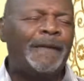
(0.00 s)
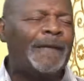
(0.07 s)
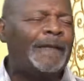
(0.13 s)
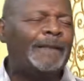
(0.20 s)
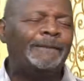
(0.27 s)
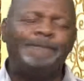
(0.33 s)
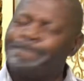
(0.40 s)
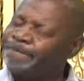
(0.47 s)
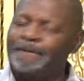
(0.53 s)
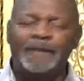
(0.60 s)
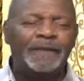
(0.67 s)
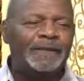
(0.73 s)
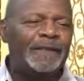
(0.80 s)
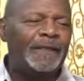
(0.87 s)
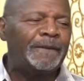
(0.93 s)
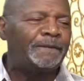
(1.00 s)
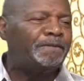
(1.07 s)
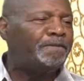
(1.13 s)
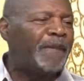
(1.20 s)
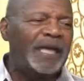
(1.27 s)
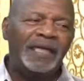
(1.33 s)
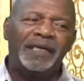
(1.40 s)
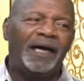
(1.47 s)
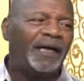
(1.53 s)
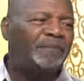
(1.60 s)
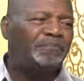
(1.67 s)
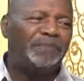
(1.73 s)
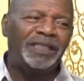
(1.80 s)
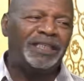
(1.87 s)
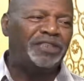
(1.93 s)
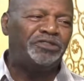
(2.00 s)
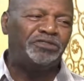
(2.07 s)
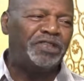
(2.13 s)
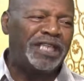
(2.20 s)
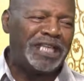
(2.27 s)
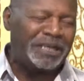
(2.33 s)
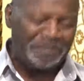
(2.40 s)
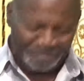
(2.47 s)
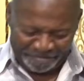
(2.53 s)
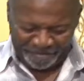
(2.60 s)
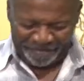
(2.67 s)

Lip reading: Peter just may not be a dream.